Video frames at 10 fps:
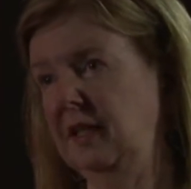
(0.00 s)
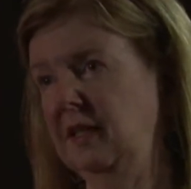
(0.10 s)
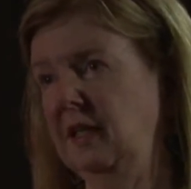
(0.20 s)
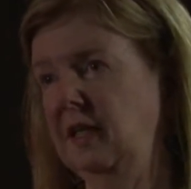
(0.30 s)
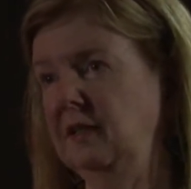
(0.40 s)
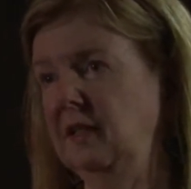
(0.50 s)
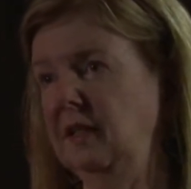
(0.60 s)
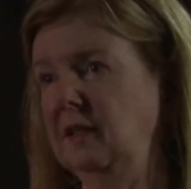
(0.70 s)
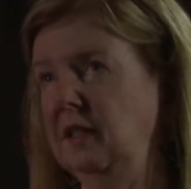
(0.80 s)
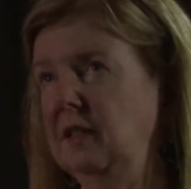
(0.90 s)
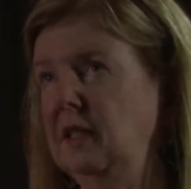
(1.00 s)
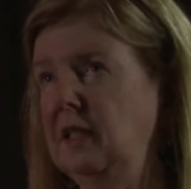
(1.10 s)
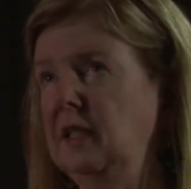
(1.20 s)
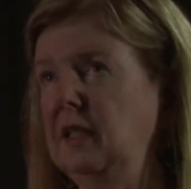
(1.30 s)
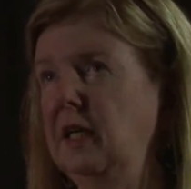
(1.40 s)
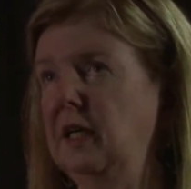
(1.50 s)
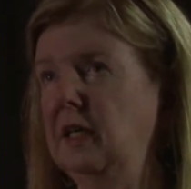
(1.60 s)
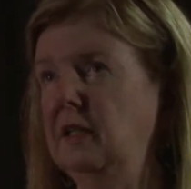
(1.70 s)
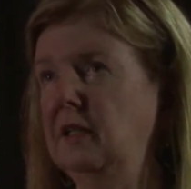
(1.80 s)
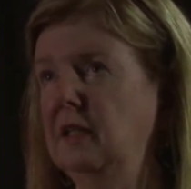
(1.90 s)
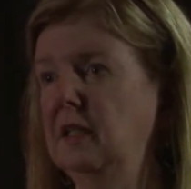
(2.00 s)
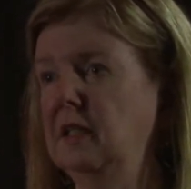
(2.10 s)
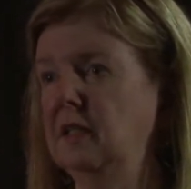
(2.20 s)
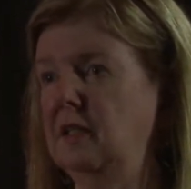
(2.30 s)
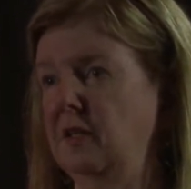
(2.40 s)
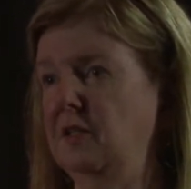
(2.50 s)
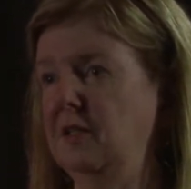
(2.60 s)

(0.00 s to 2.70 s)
And I think that he and Dr.